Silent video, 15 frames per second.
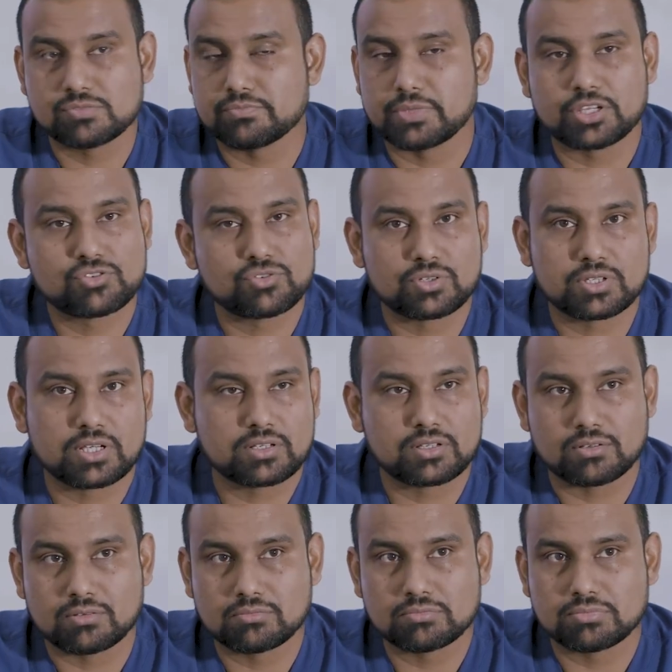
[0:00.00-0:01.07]
make sure that
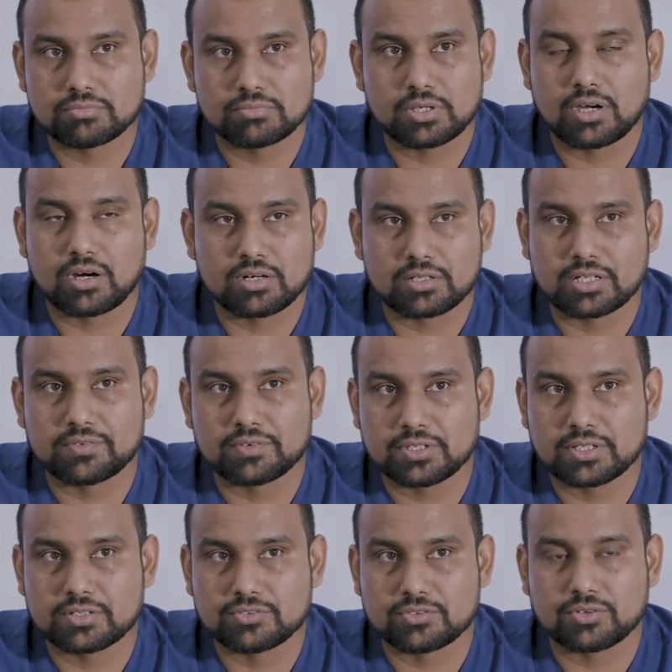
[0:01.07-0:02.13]
heart and
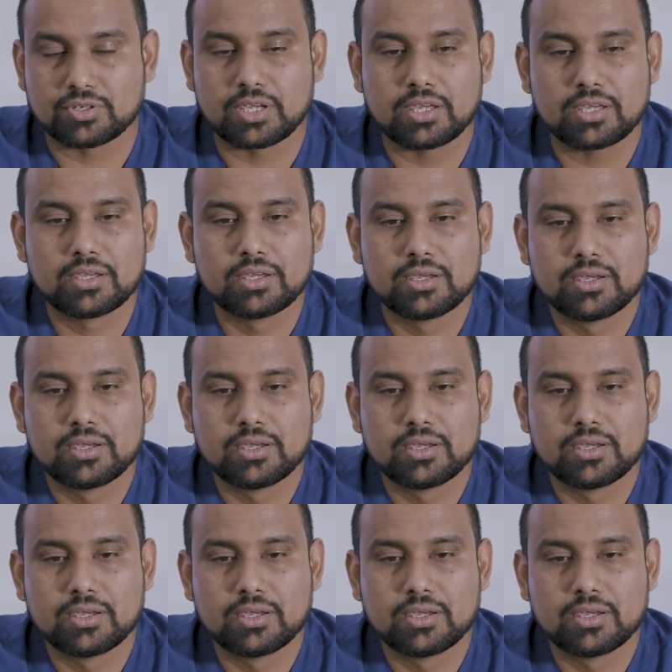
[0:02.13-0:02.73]
everything is okay.